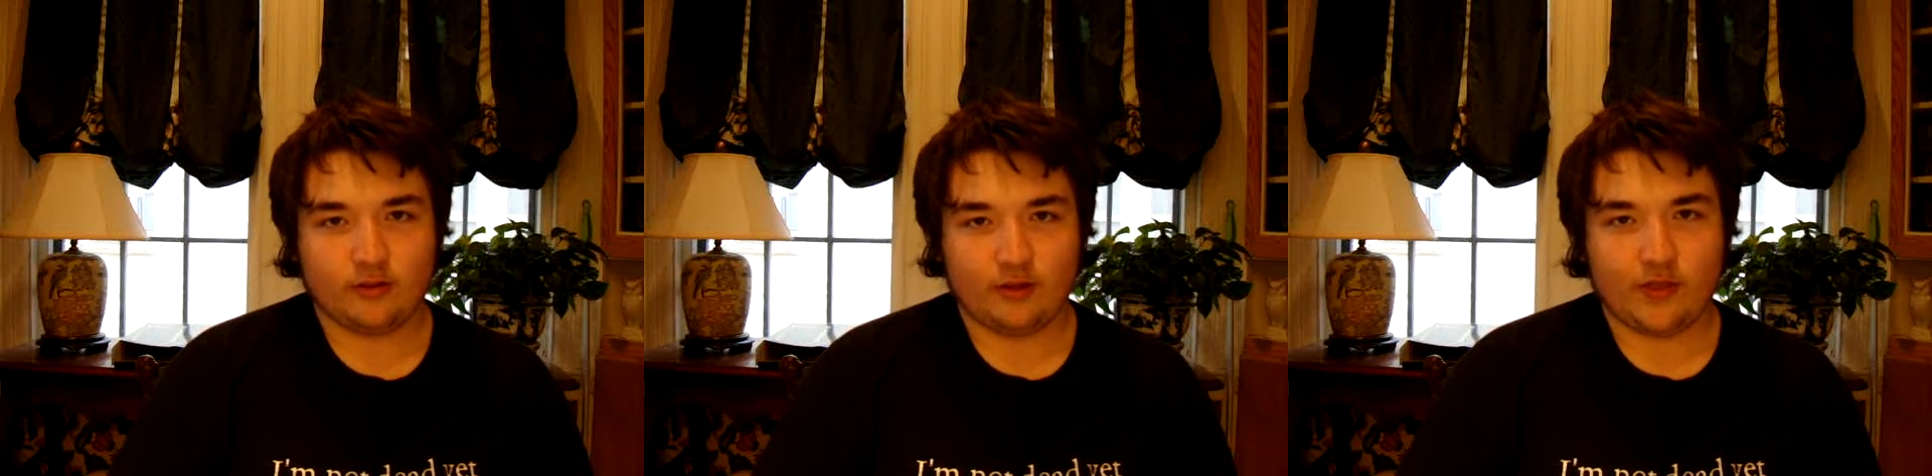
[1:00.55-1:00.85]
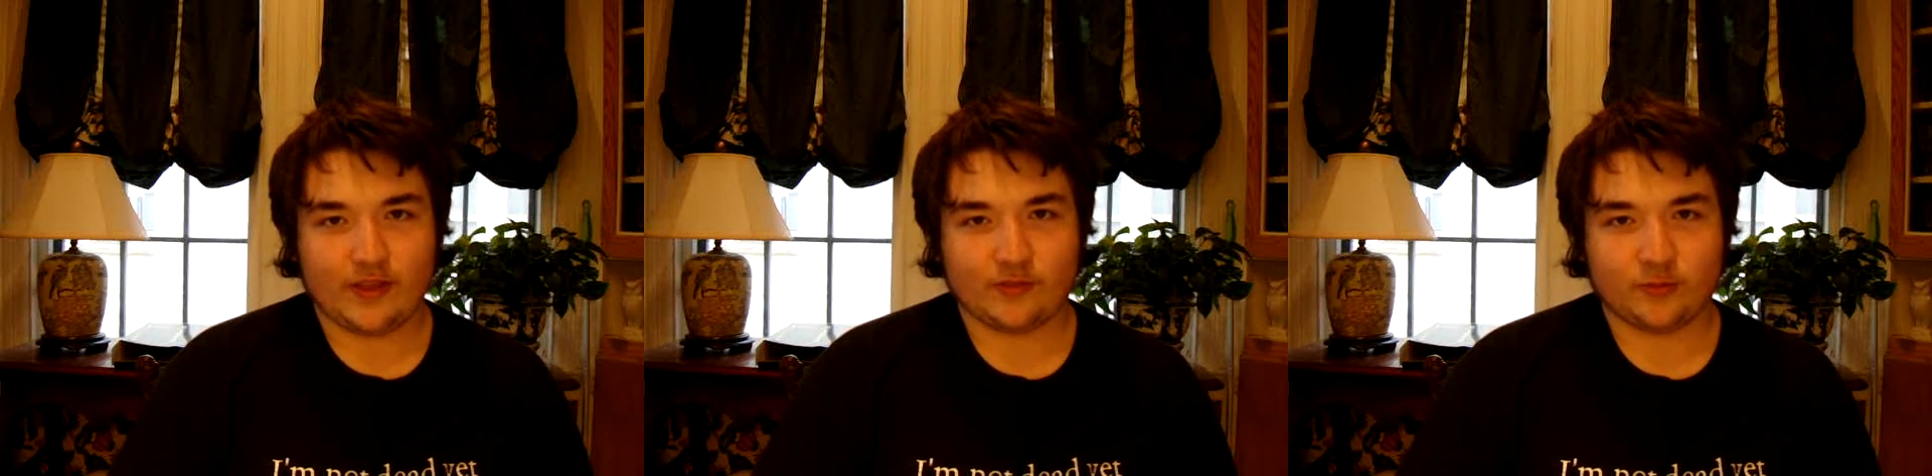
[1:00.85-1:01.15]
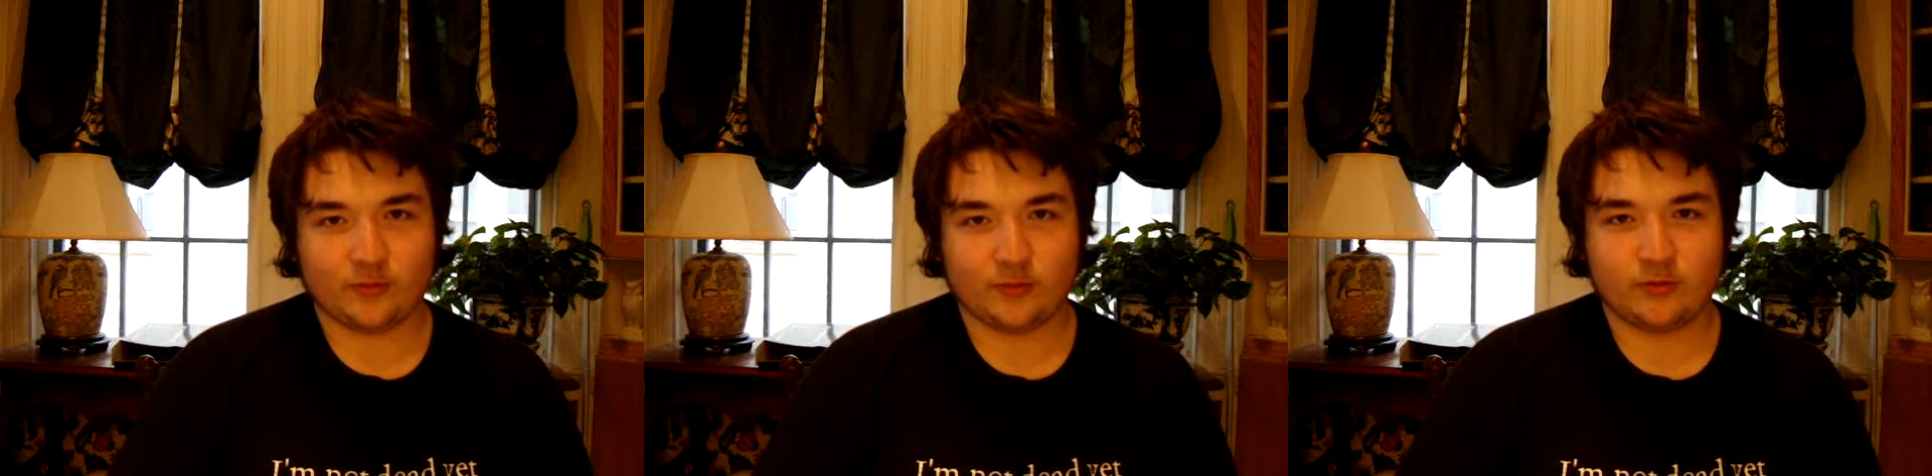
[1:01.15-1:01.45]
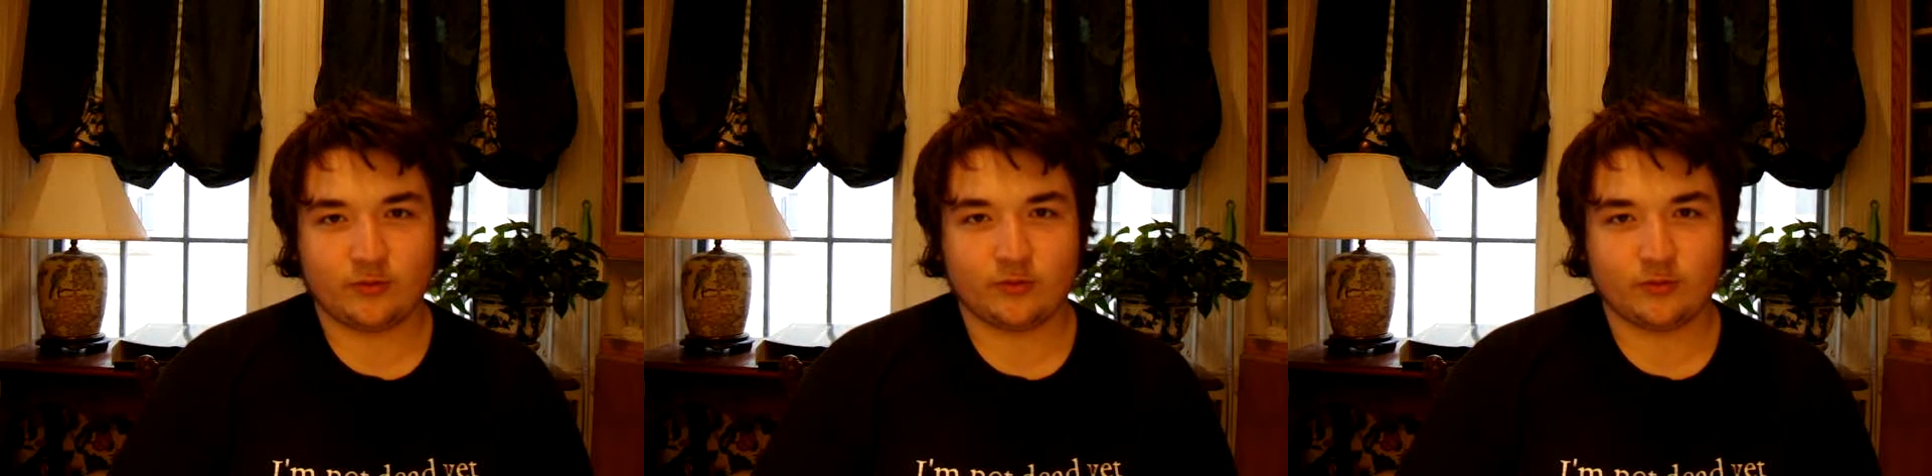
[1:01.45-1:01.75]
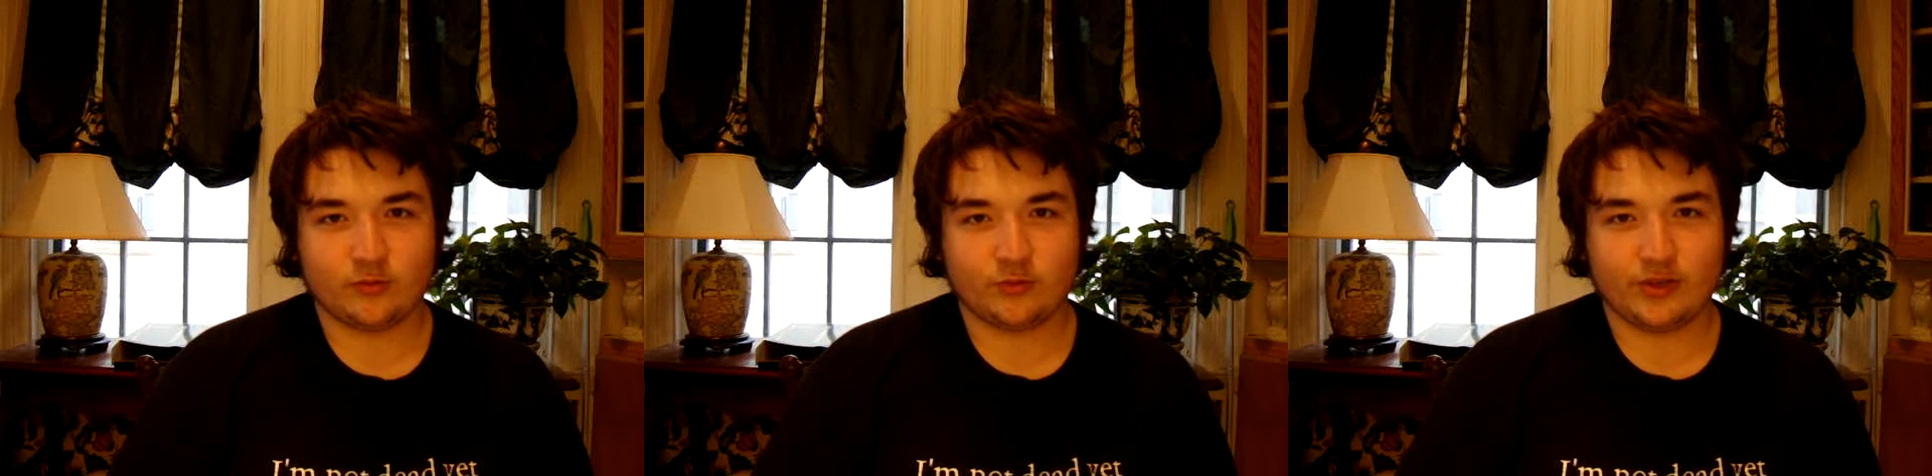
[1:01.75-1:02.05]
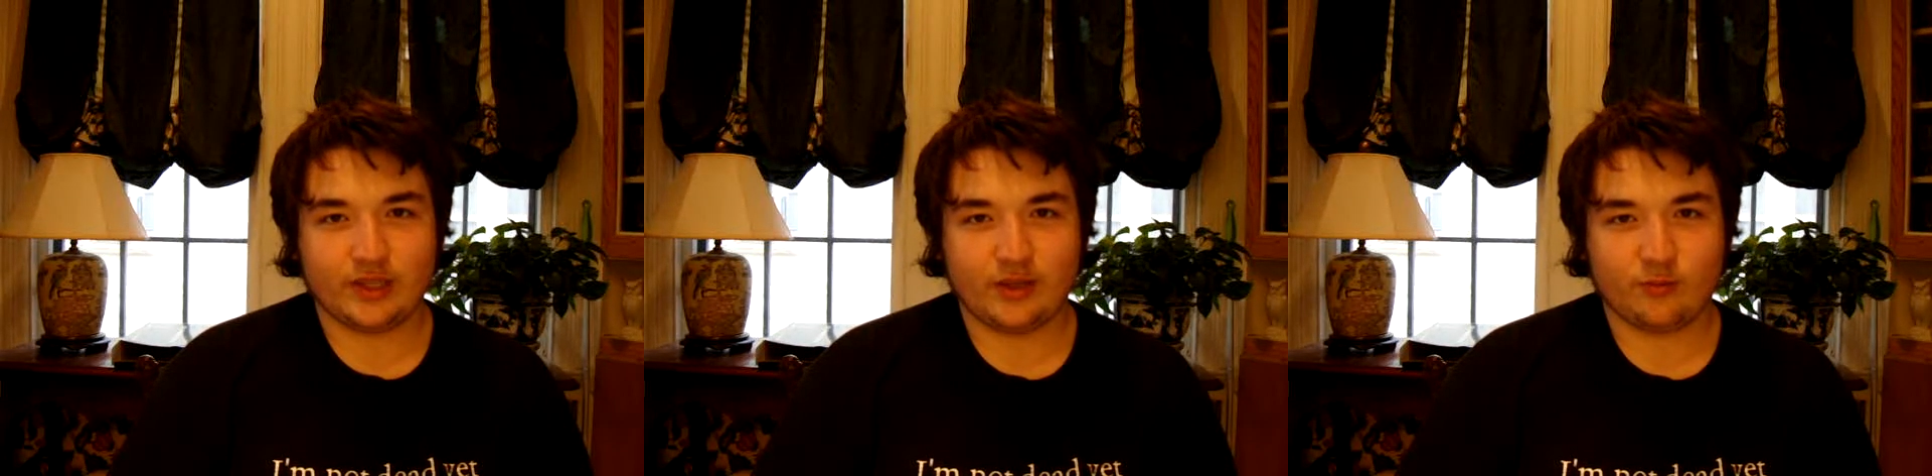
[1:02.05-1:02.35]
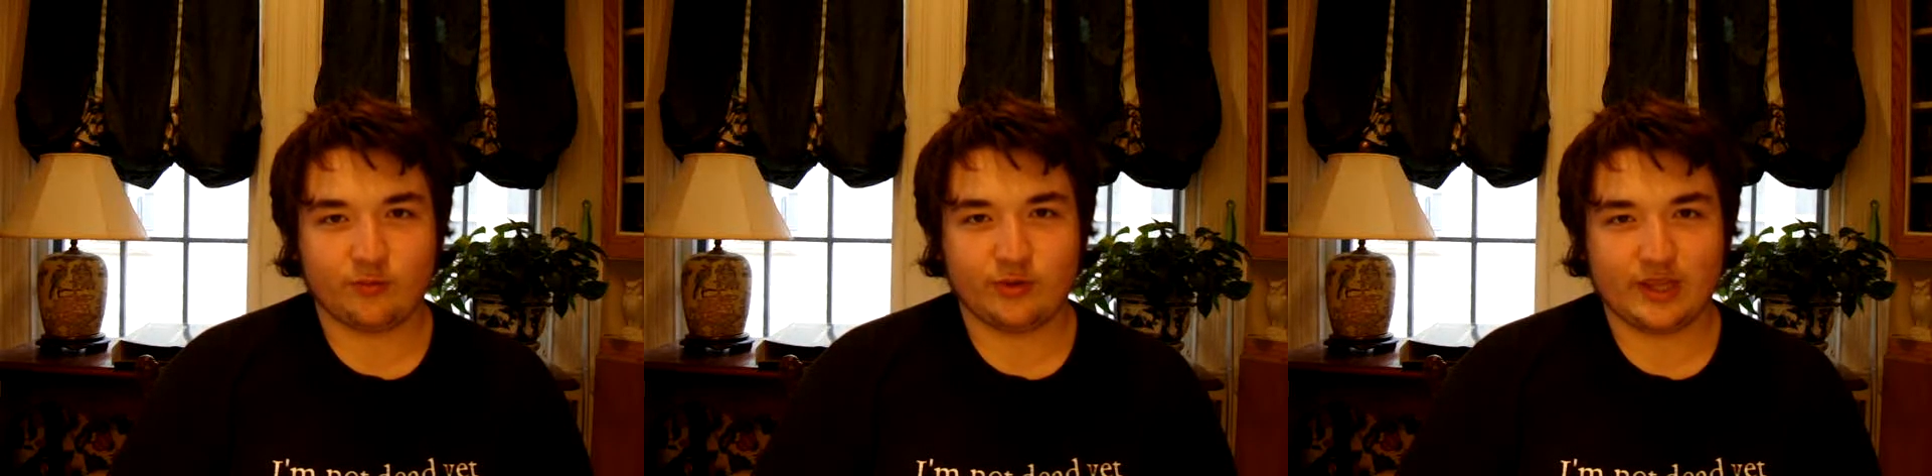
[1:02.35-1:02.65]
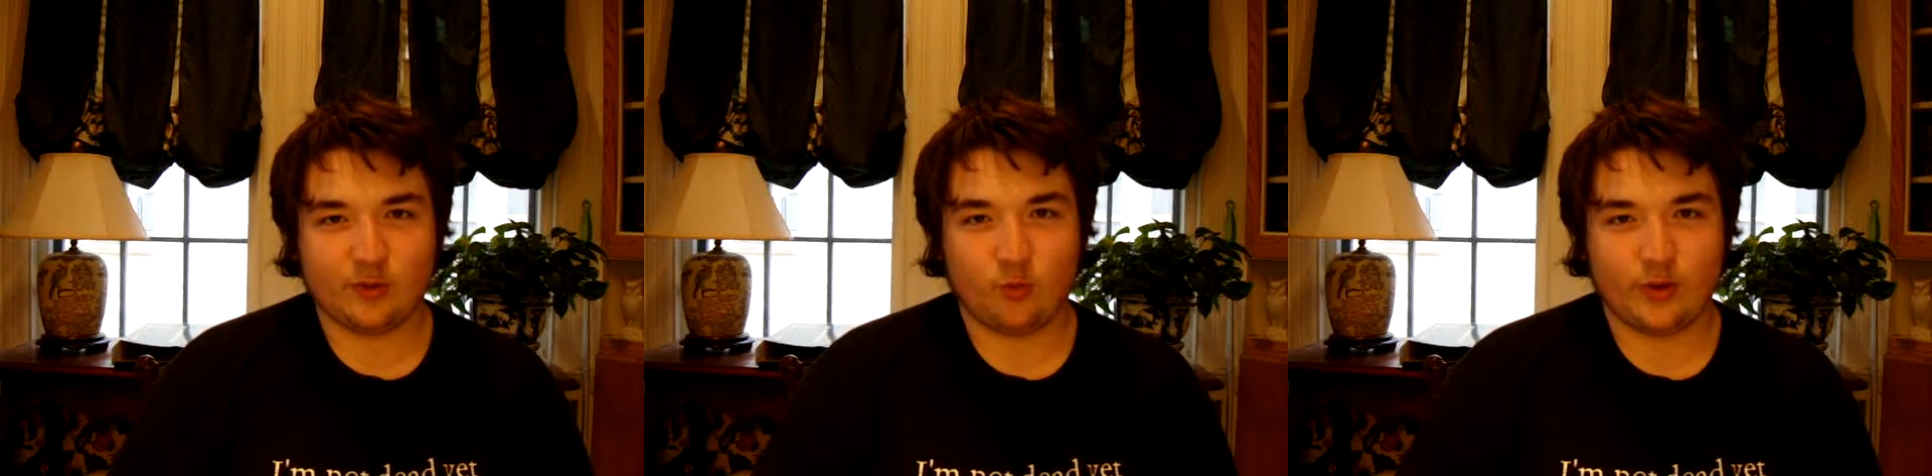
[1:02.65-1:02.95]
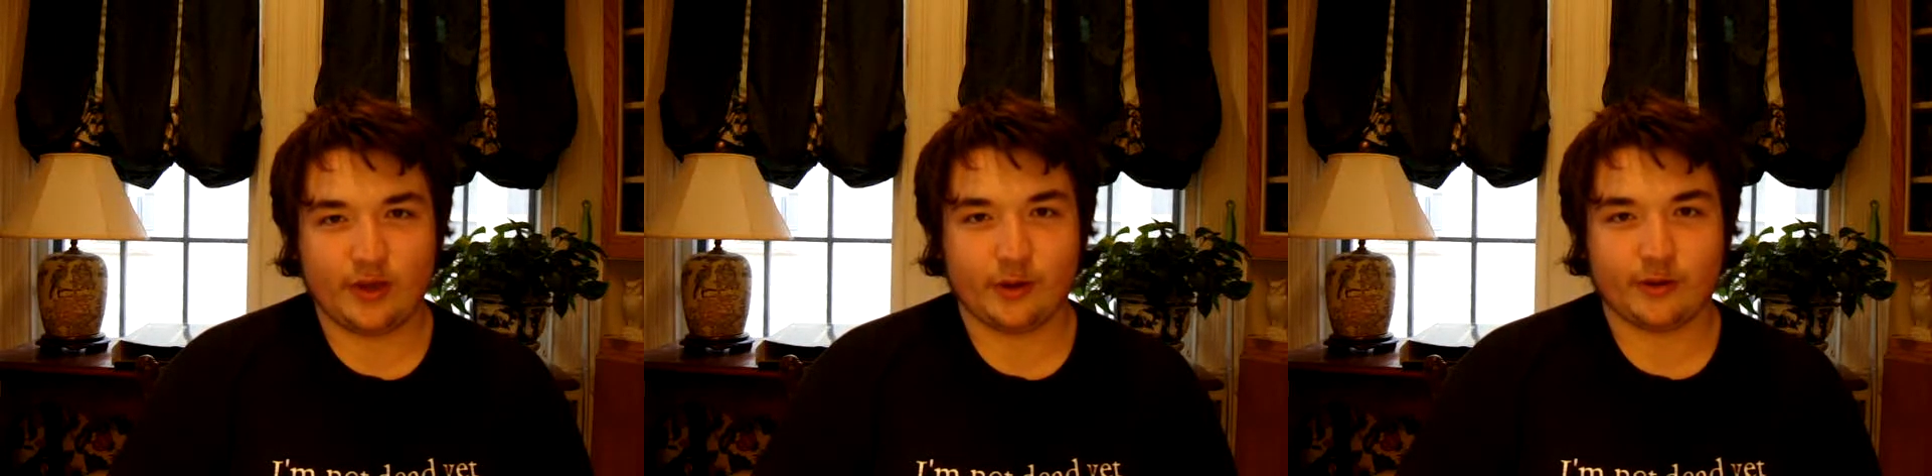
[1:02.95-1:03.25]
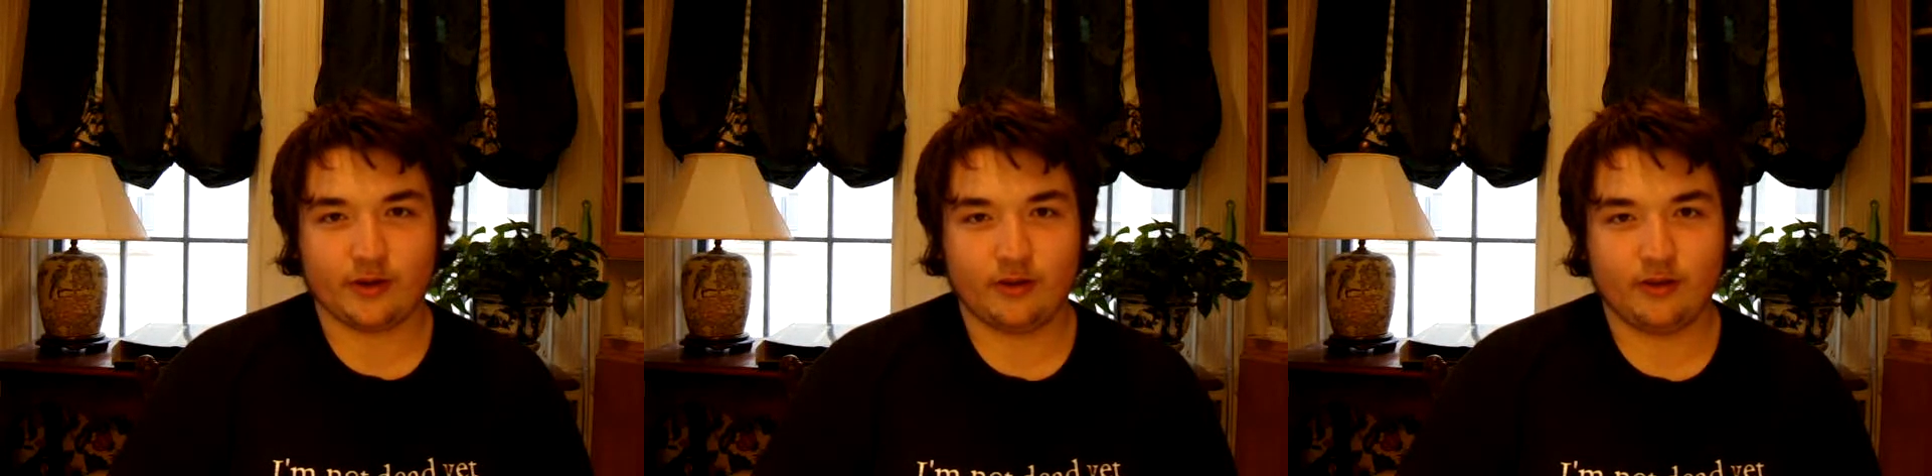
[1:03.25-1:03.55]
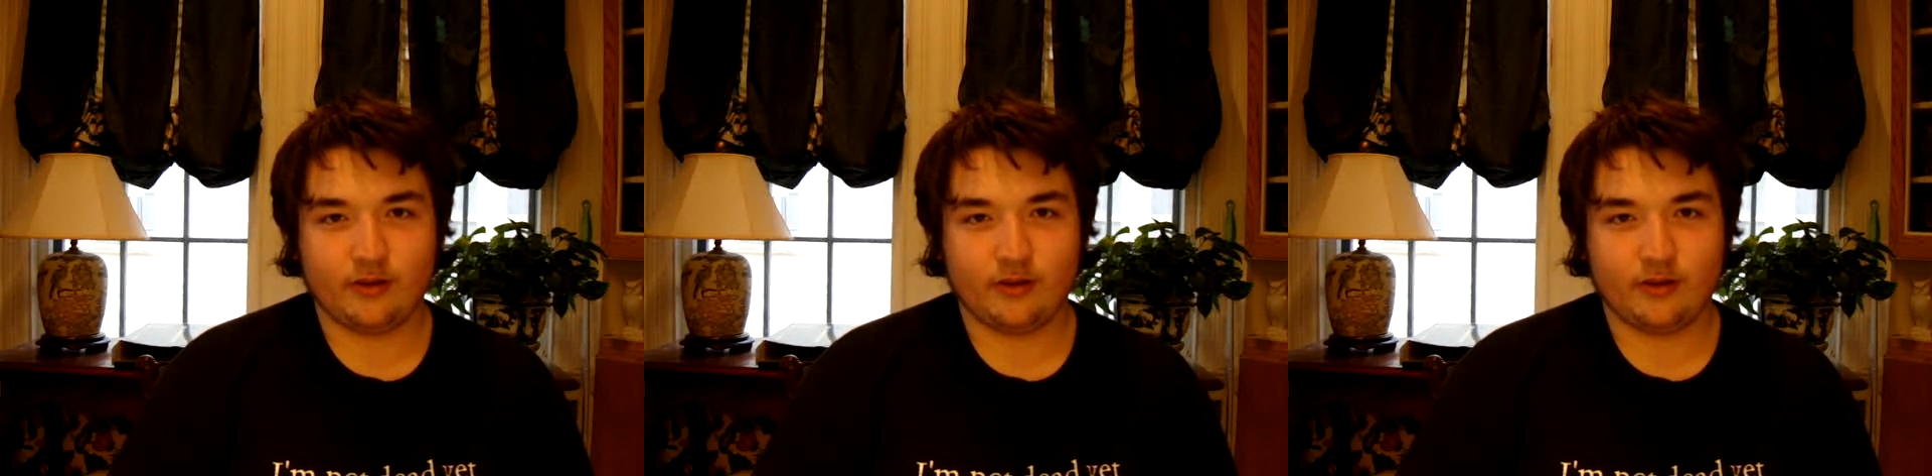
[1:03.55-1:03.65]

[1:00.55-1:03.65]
And that's really, really weird.